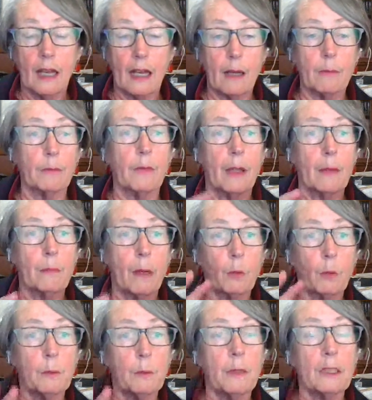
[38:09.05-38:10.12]

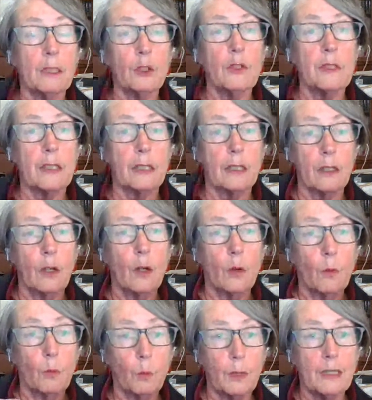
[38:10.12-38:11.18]
but we'd be using
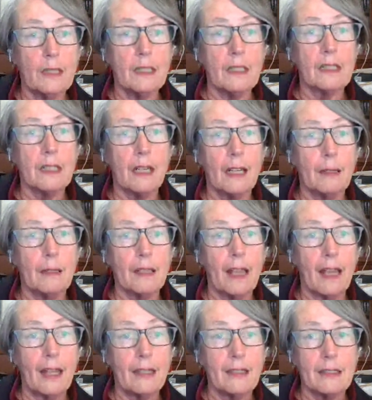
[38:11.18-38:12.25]
wind and